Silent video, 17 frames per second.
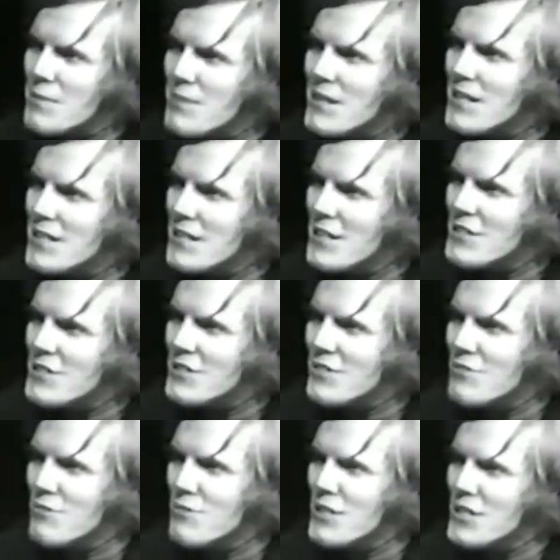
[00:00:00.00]
that they pay
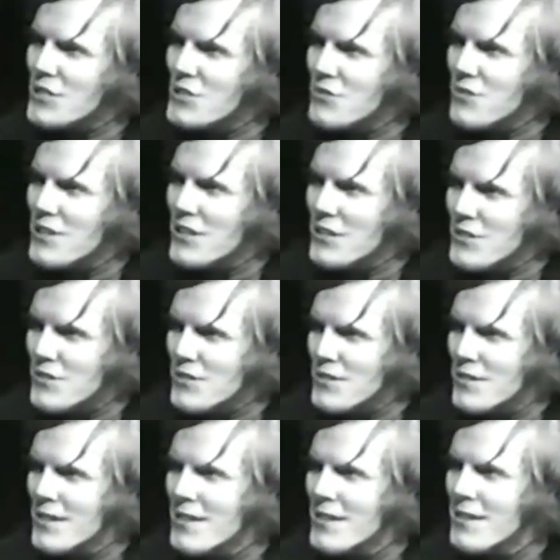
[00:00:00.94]
attention to what is strange,
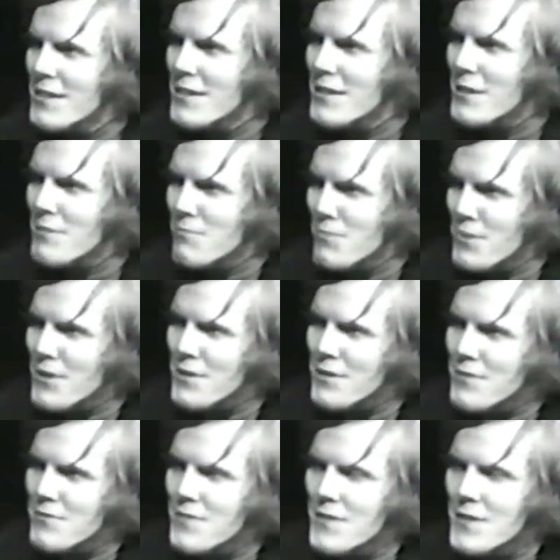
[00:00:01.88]
and
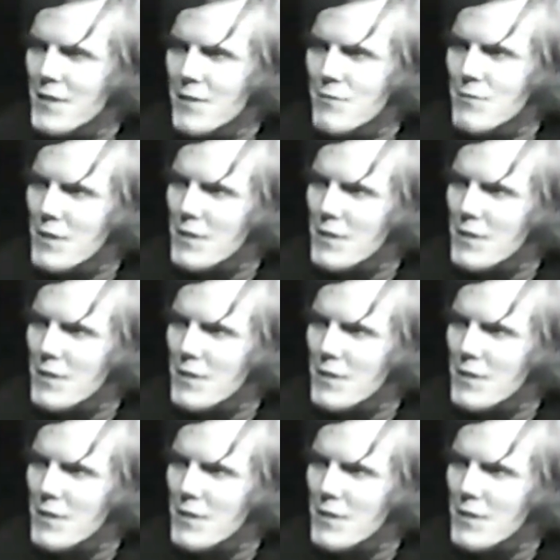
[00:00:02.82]
part of